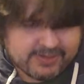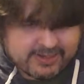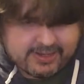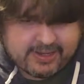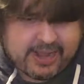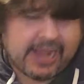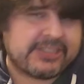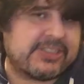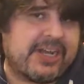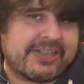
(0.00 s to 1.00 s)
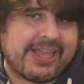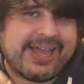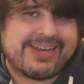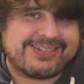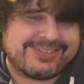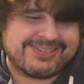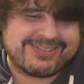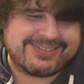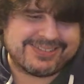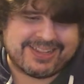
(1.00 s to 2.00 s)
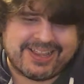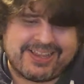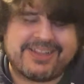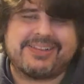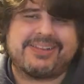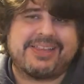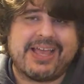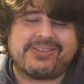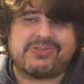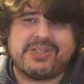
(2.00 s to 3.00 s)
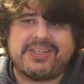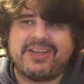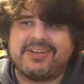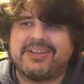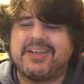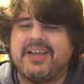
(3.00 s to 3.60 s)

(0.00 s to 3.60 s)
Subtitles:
I shot that like last weekend,